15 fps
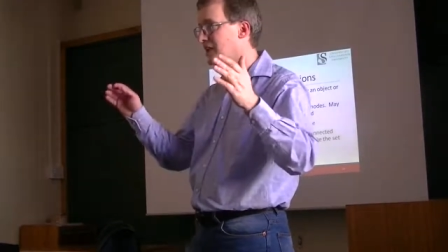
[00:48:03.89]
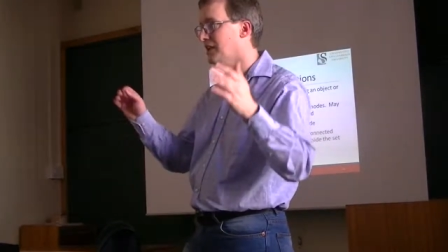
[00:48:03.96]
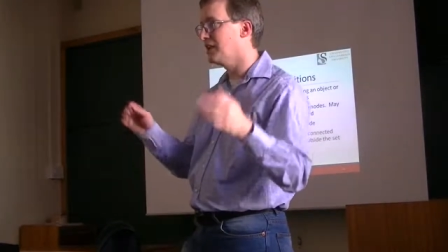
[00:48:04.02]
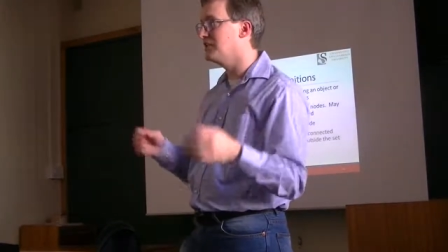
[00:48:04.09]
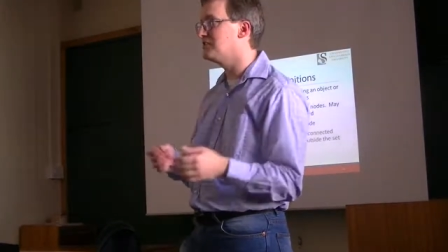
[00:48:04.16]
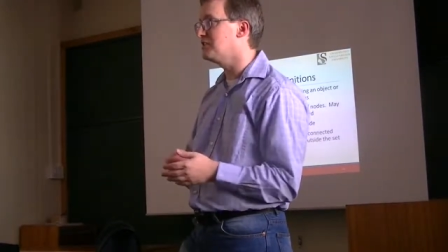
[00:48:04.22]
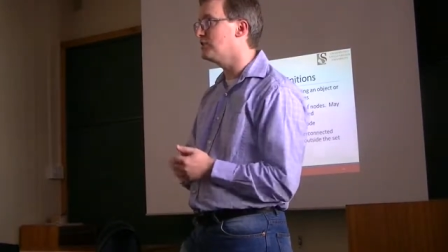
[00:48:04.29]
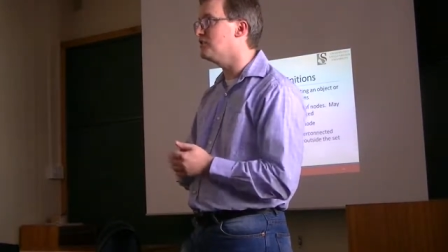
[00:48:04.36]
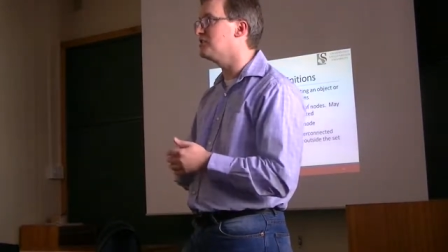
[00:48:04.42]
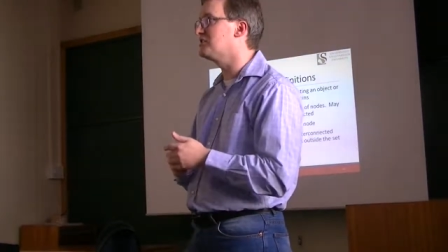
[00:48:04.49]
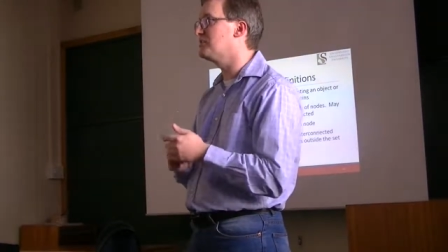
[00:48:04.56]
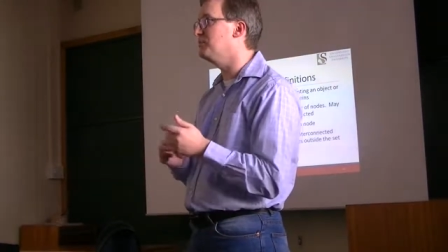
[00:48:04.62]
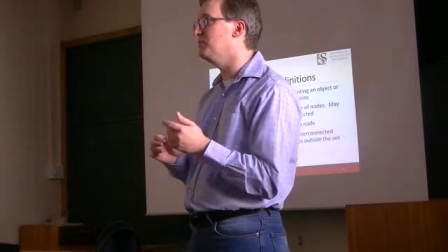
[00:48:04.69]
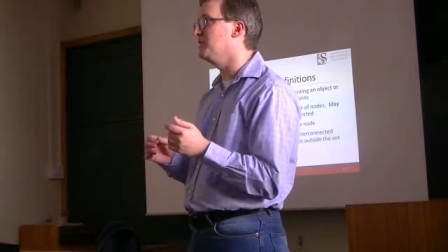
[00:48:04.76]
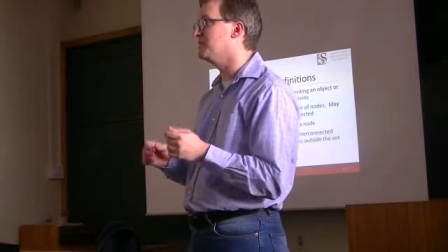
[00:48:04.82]
Consider the
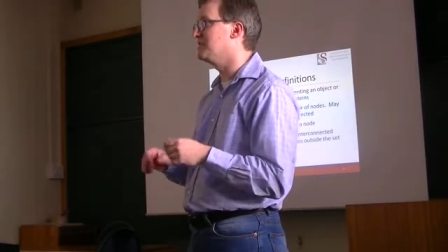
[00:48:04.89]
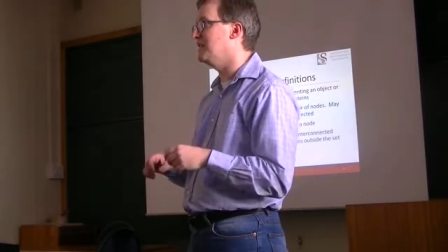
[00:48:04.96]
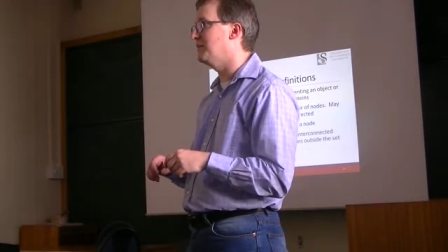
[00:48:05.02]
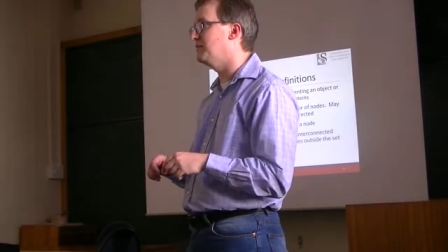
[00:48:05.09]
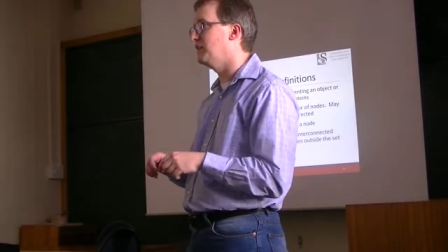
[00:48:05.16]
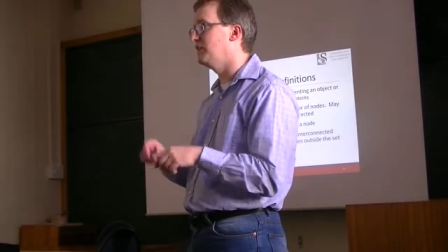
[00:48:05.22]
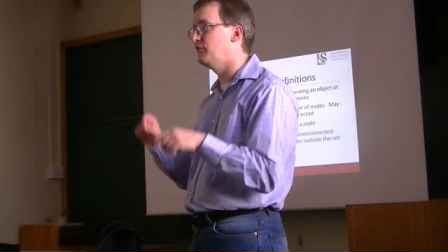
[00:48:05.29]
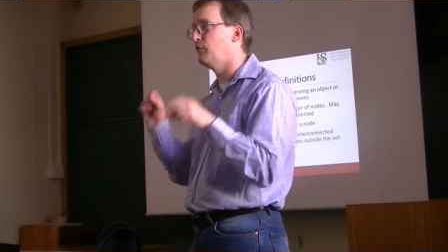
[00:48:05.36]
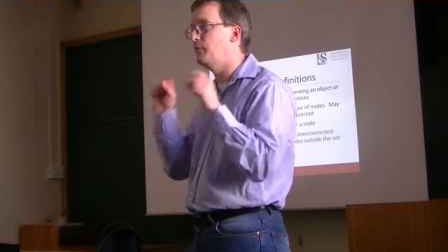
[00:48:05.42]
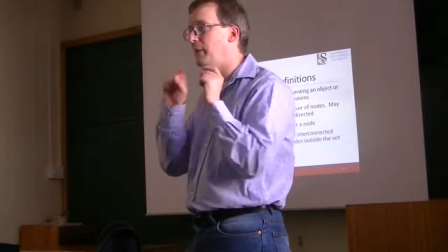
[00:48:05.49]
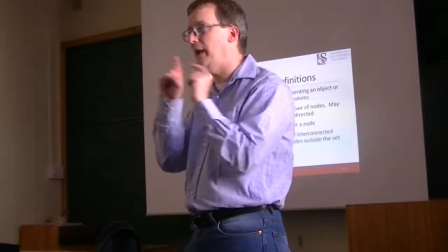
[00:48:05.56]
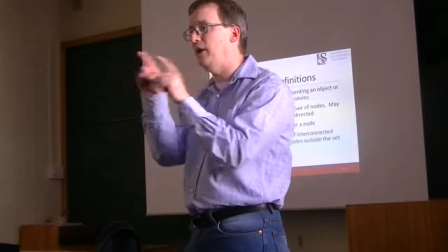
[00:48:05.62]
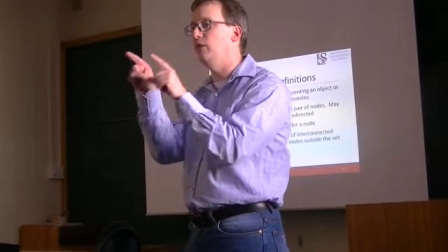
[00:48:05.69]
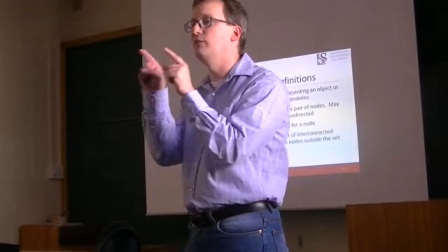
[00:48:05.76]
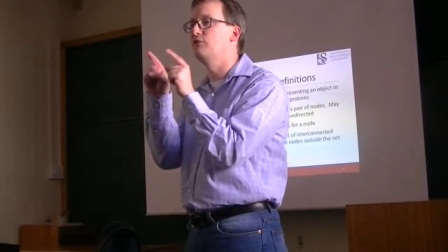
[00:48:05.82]
simple example of a
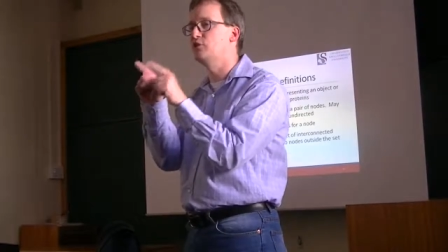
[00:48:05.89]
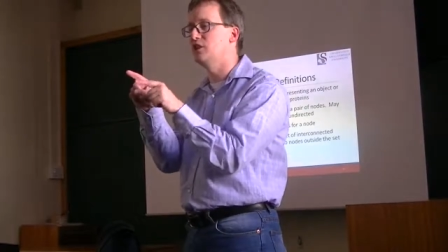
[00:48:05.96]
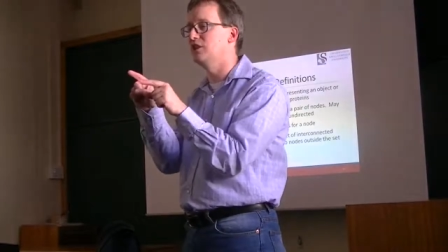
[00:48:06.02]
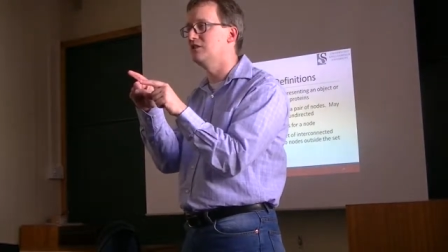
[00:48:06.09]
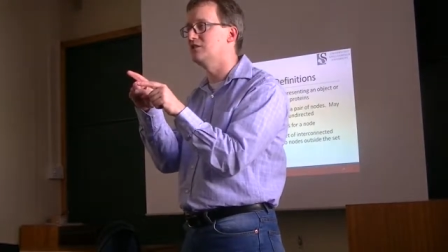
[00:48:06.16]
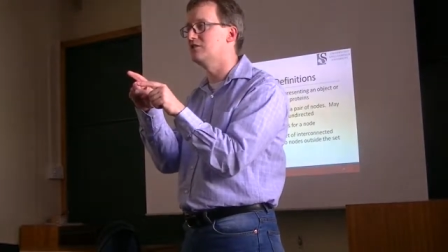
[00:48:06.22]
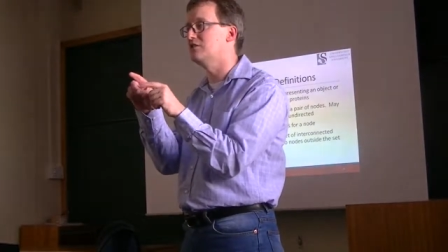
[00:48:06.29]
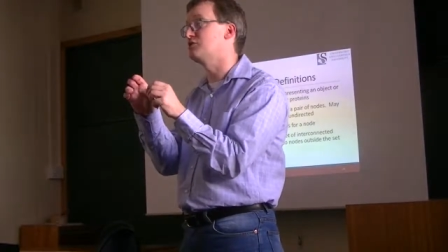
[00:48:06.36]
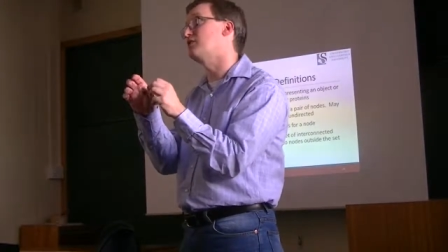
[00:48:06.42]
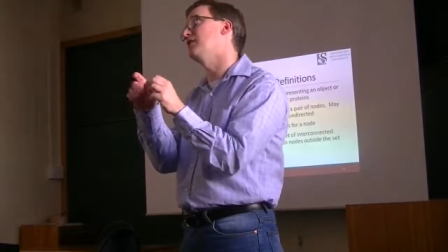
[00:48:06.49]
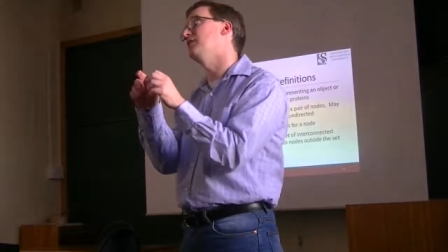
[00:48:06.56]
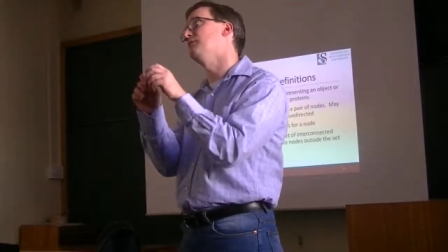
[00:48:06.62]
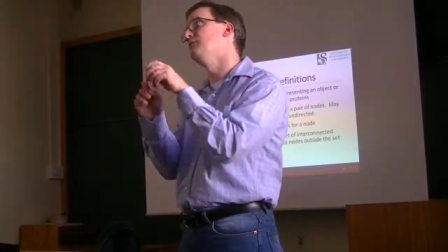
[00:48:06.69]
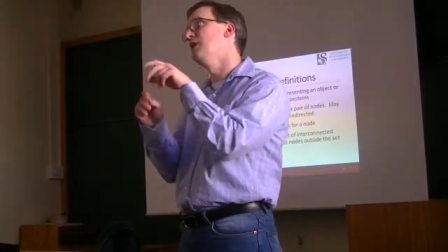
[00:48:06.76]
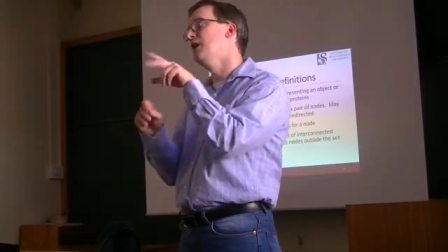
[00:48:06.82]
pair of genes,
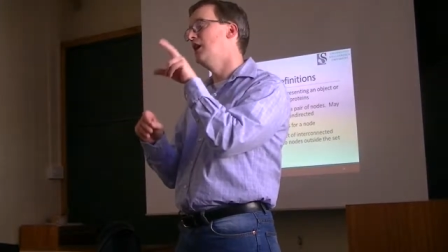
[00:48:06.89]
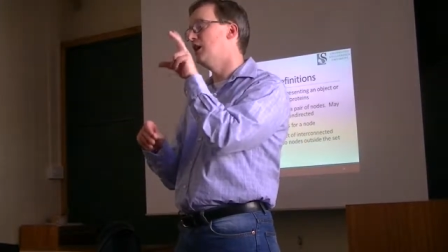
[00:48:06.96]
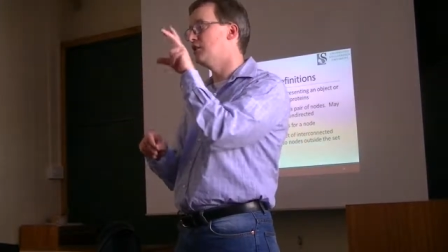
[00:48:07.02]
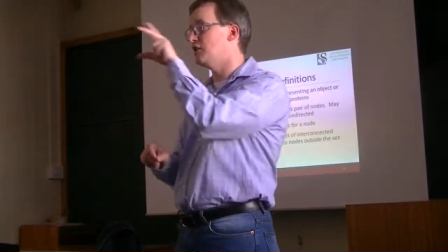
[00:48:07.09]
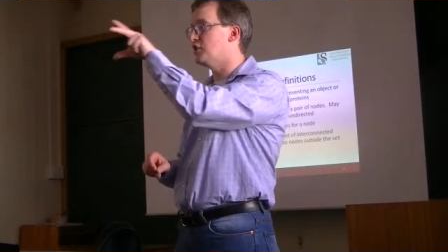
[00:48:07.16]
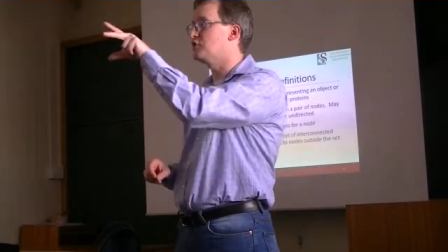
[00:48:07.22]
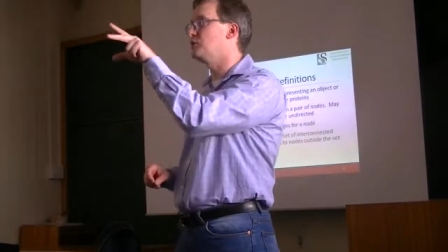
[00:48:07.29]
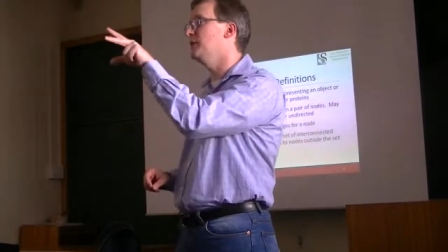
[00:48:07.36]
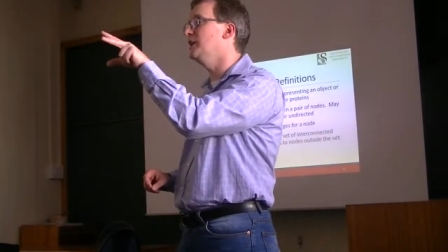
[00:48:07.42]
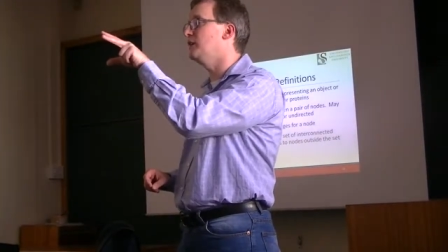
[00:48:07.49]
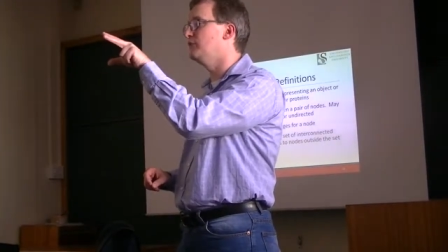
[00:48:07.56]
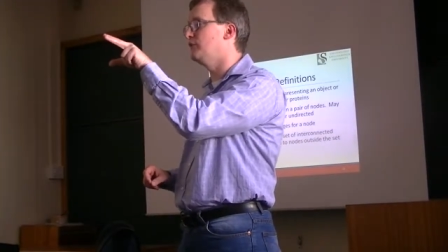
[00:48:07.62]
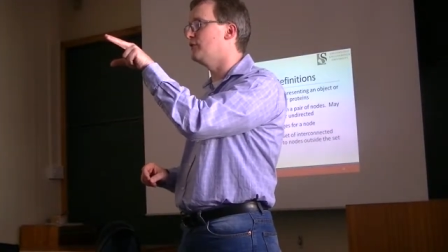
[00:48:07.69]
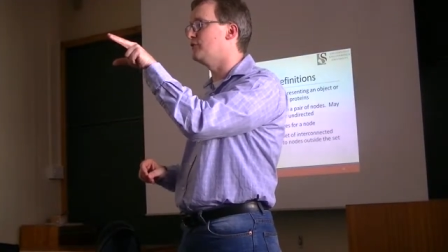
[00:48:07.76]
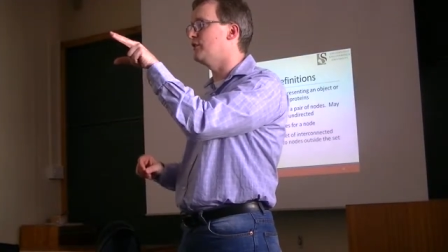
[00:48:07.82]
a
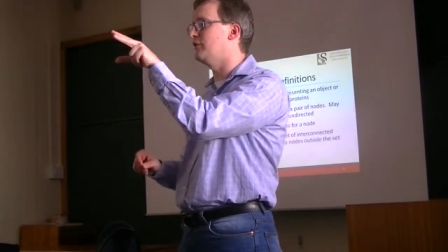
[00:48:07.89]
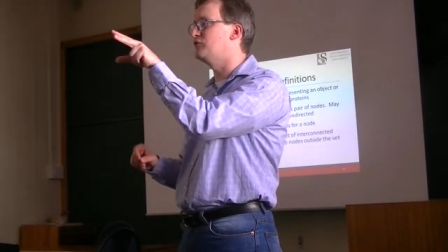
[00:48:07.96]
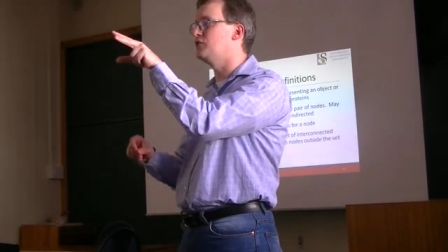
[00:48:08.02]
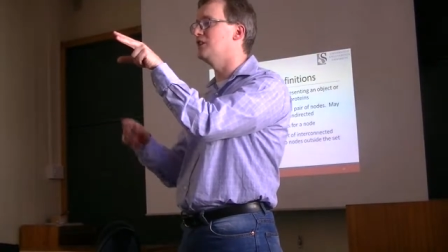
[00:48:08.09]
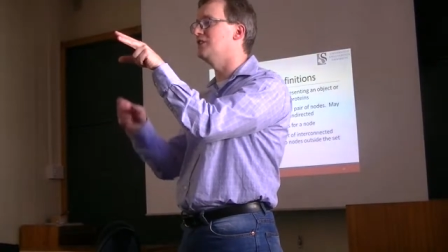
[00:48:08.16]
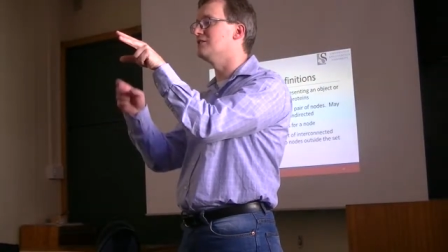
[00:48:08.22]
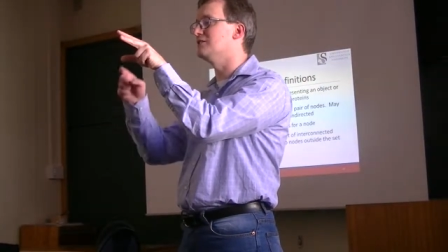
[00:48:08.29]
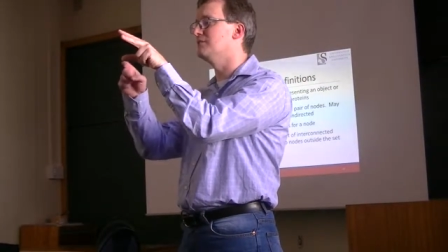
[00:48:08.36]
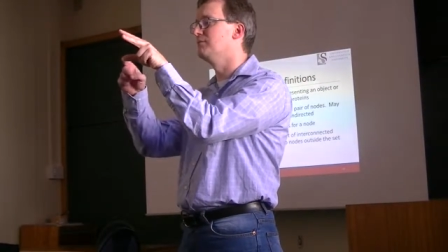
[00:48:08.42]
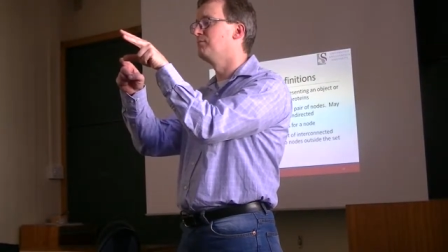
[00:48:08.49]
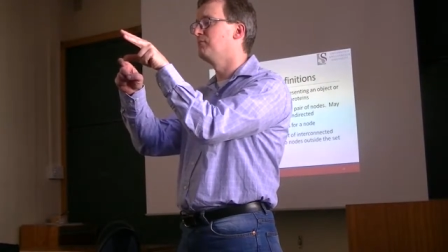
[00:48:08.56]
trio of genes.